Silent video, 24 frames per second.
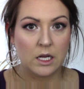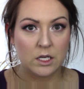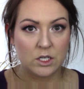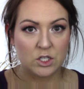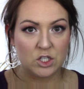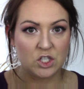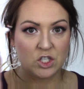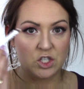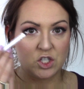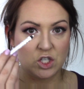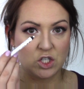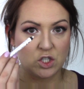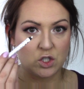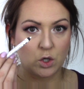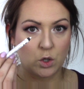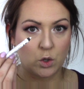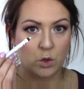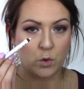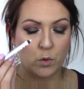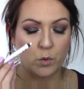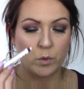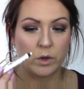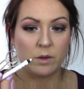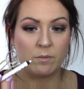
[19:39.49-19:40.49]
which is just
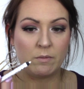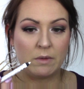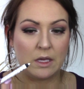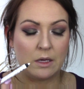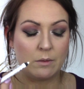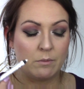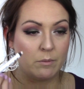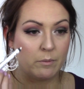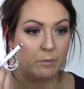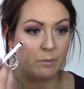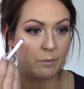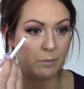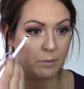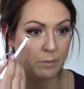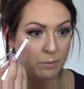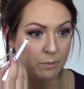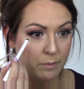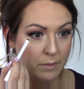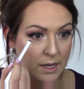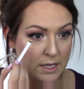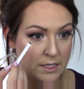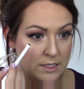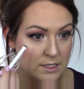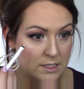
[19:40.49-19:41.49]
creamy
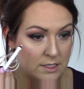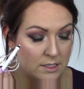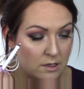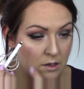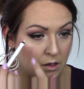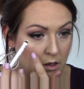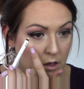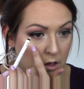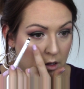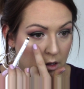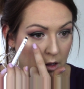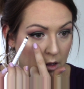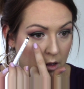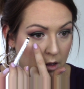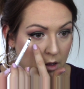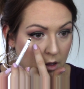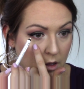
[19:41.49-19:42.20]
pencil.